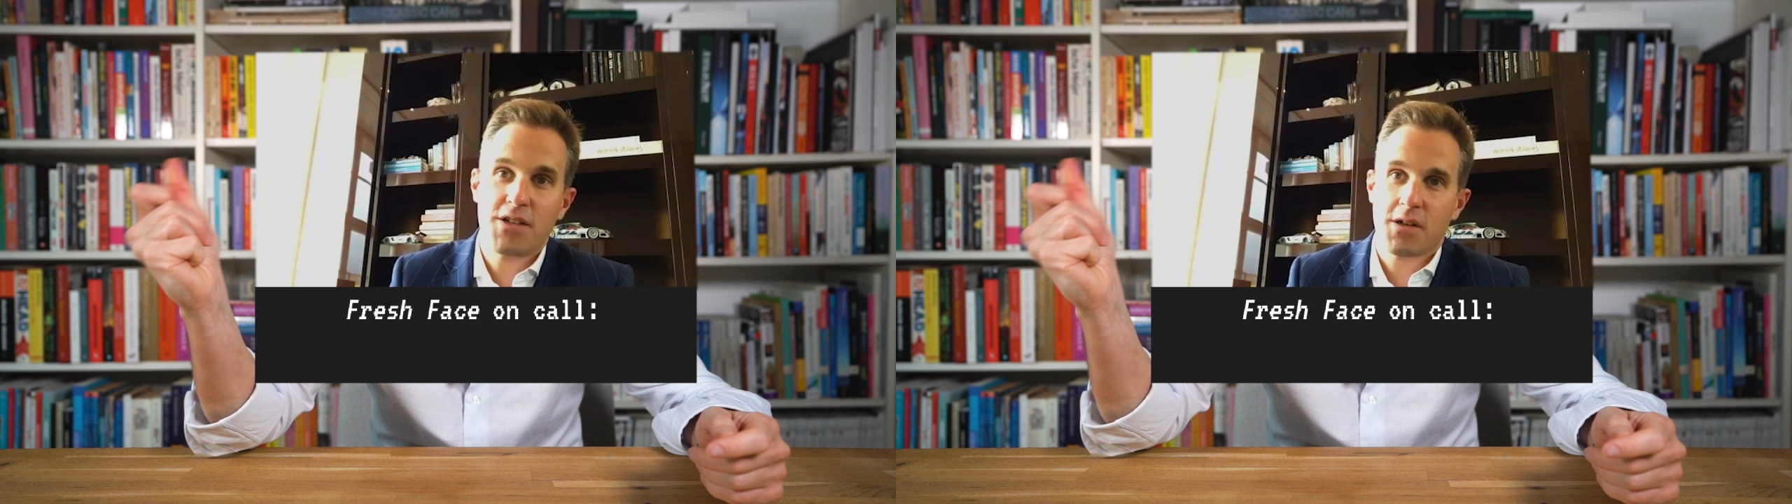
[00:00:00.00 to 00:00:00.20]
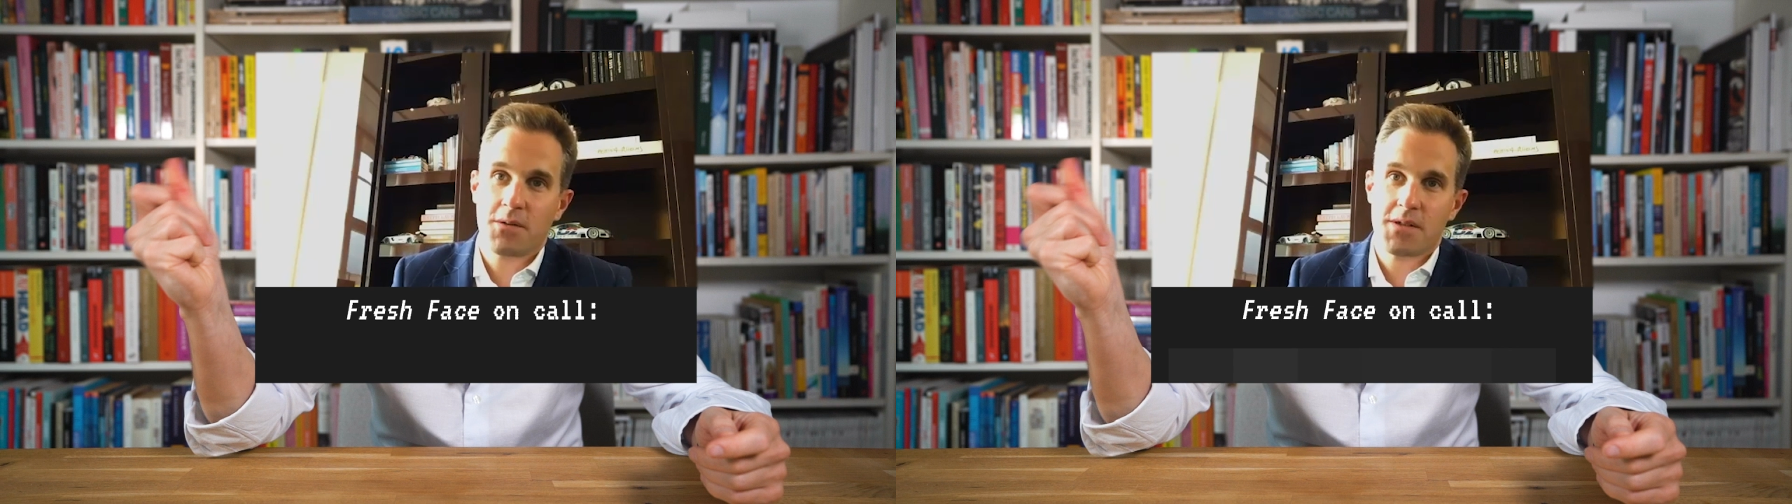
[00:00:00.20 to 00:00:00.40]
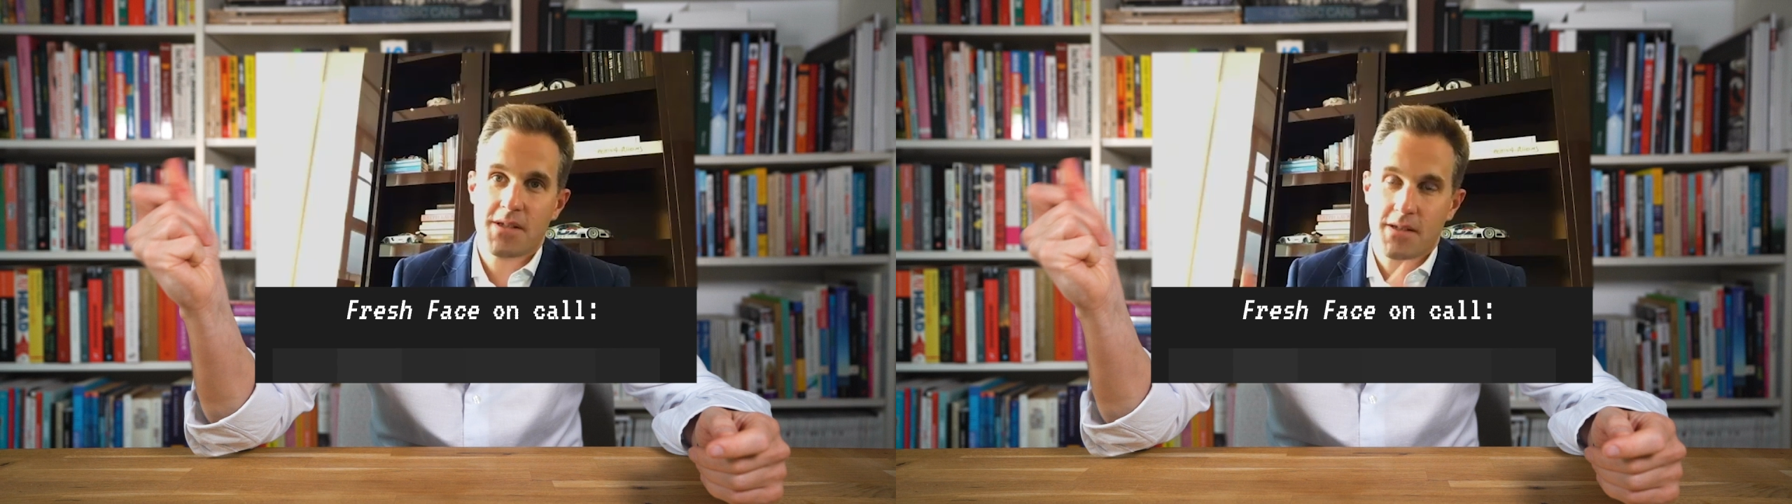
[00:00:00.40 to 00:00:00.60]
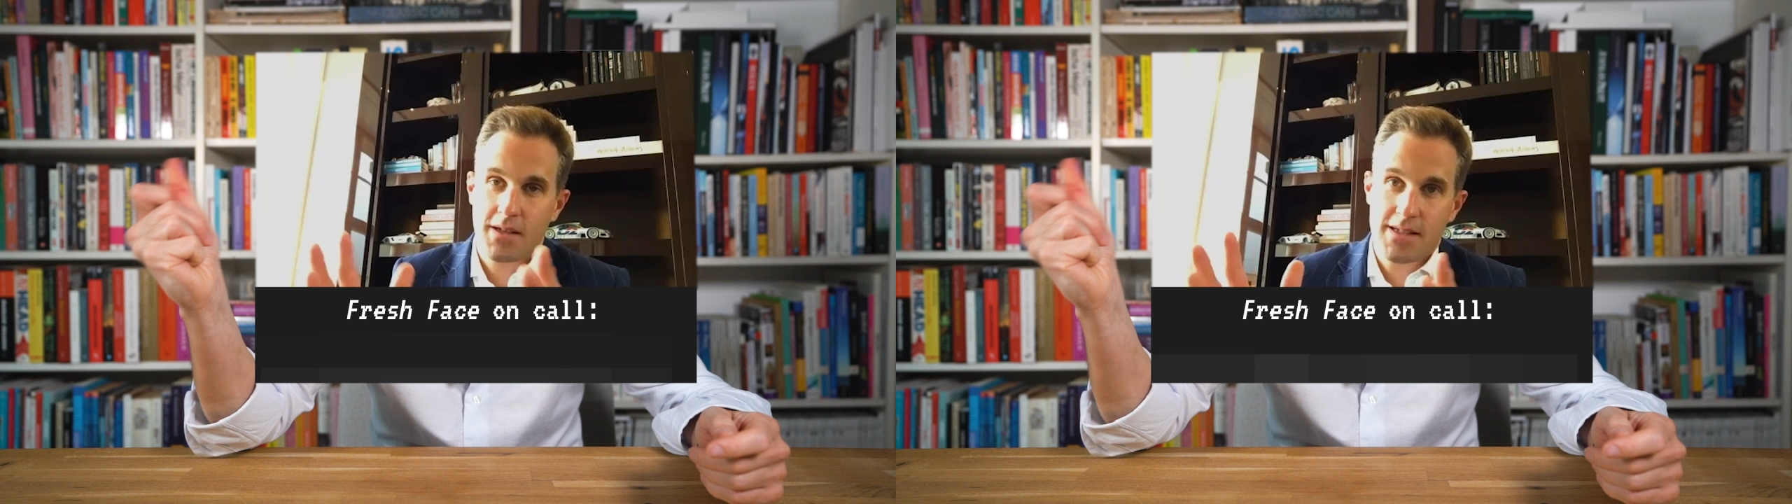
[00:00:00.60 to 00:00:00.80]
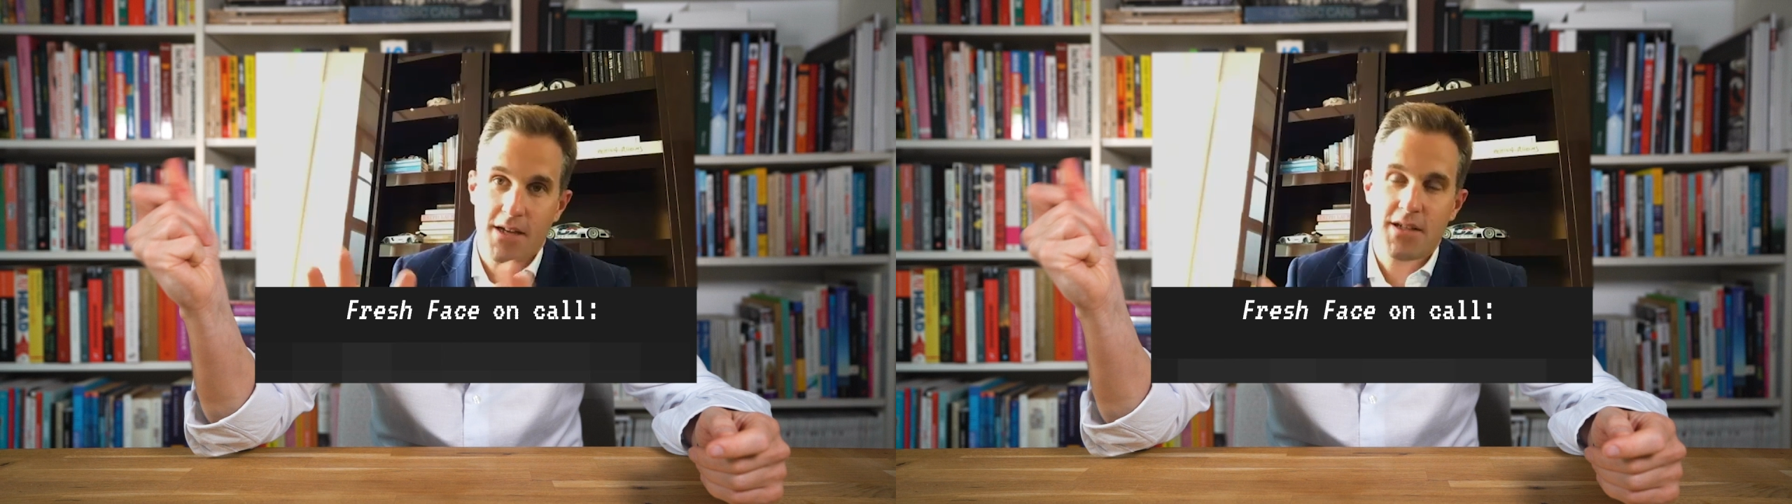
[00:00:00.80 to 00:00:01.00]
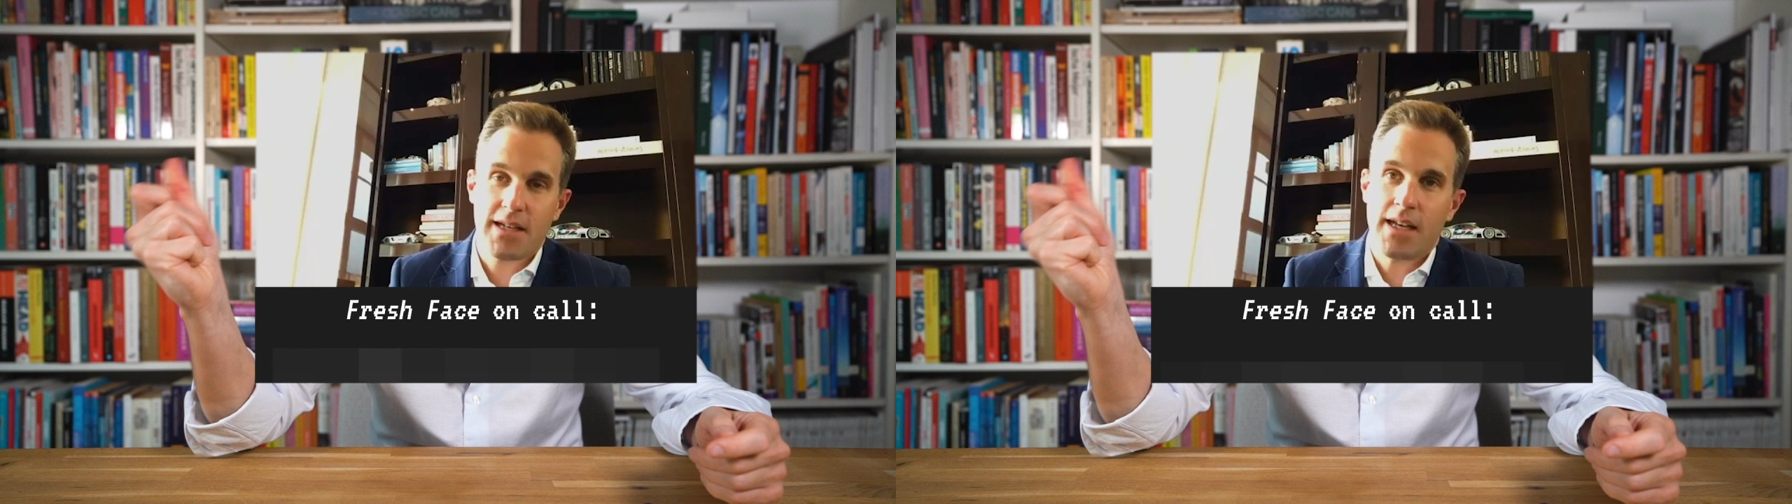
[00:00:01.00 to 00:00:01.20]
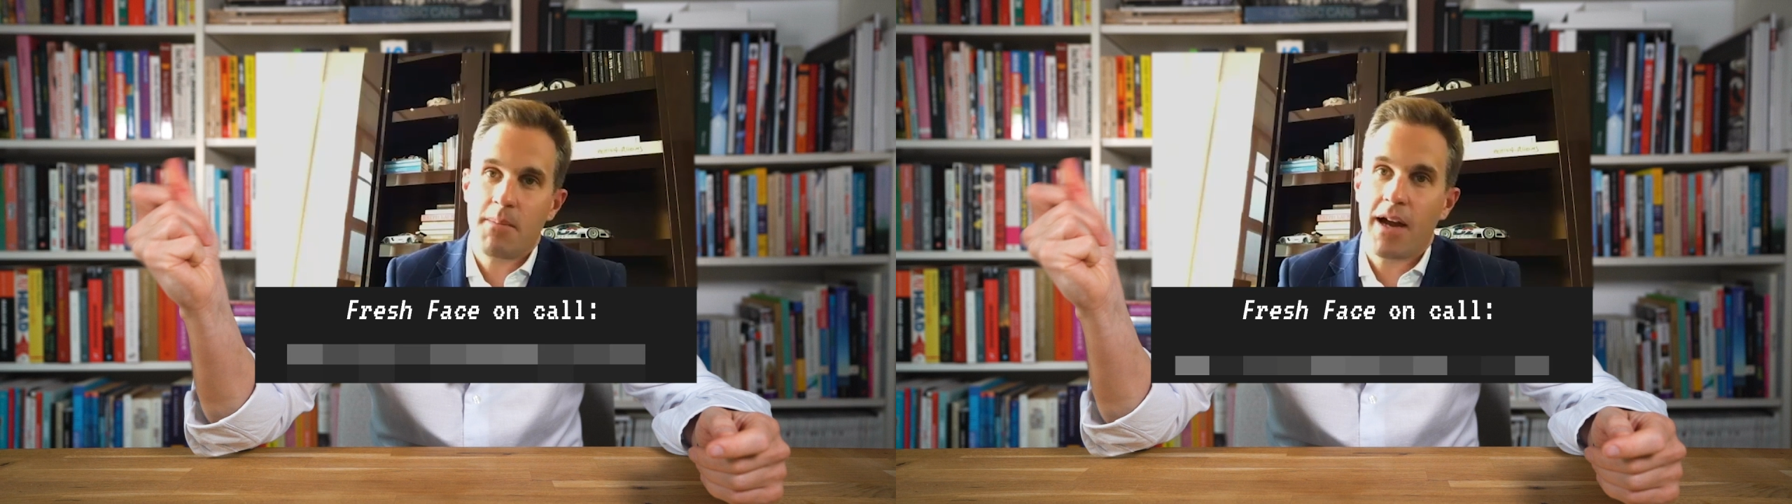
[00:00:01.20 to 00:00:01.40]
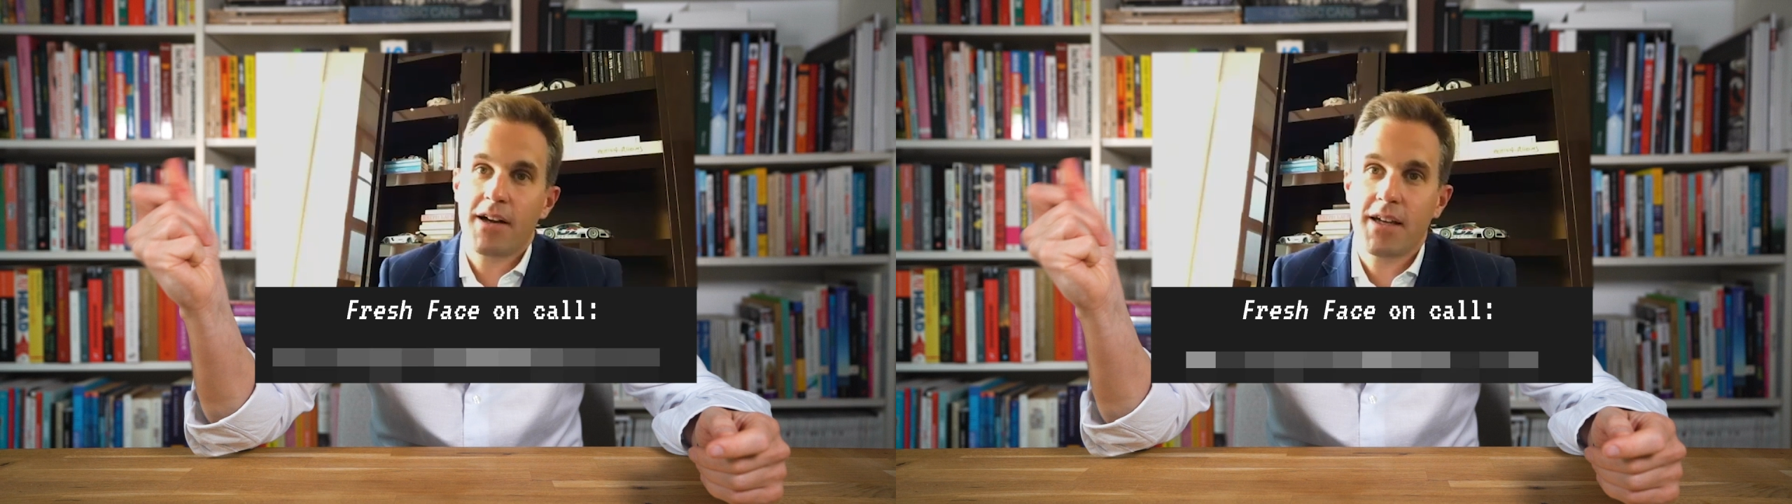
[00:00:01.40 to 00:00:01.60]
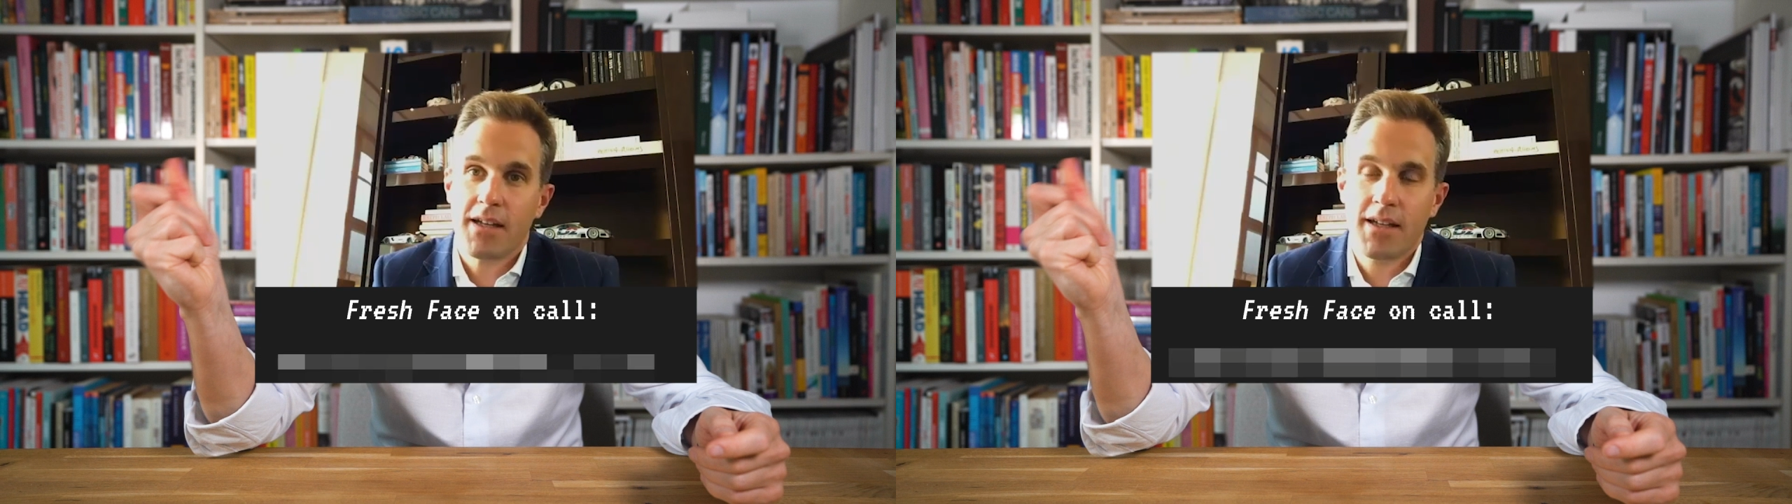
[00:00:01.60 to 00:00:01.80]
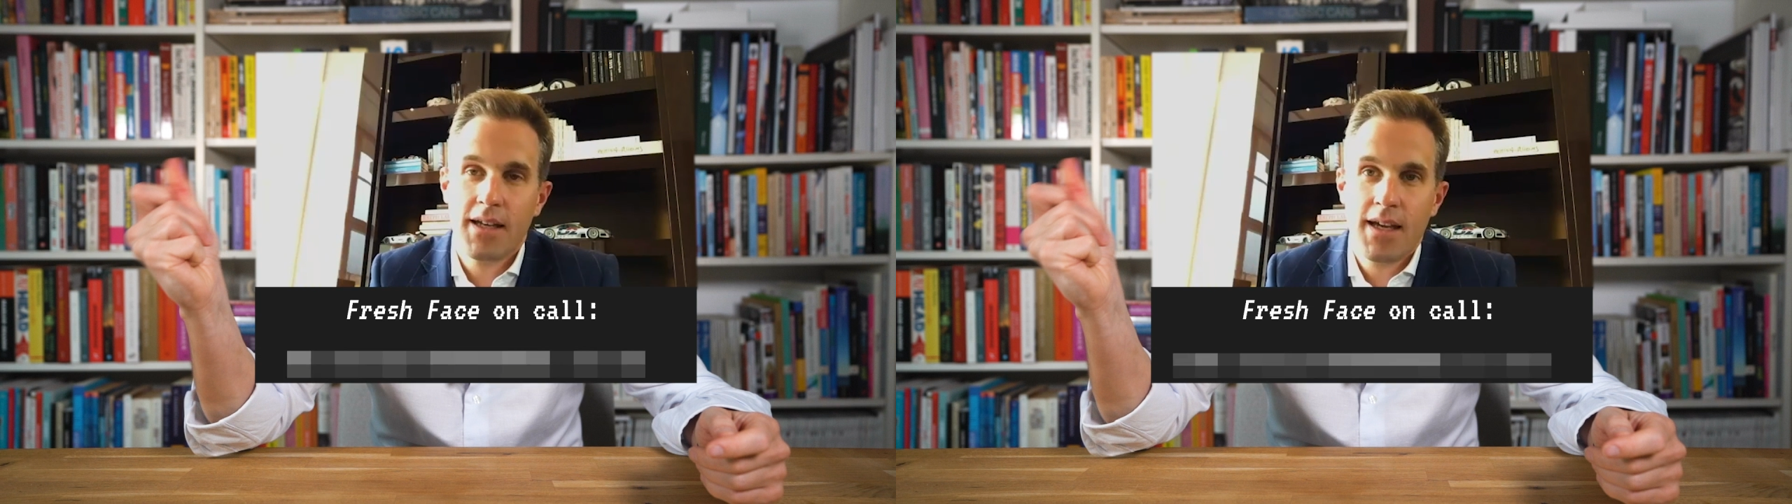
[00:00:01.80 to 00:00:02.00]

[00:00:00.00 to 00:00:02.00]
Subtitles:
Jones, is actually an American,